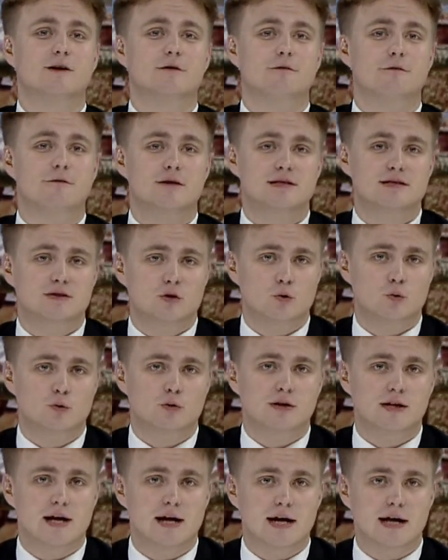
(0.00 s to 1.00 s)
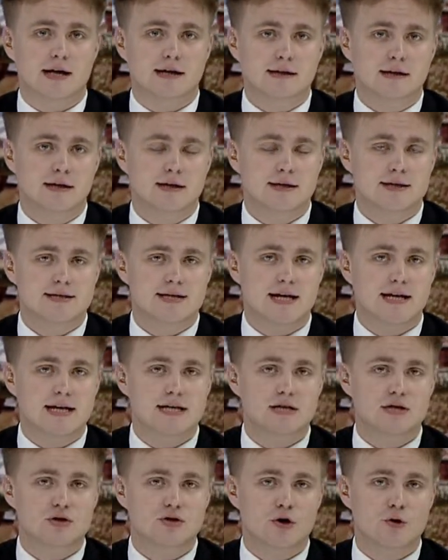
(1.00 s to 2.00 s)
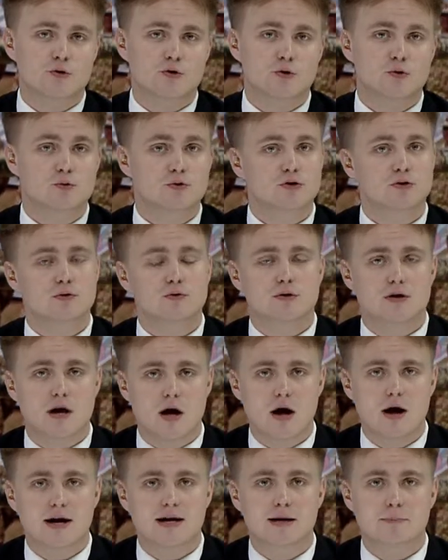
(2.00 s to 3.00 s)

fiscal year, taking the total to $9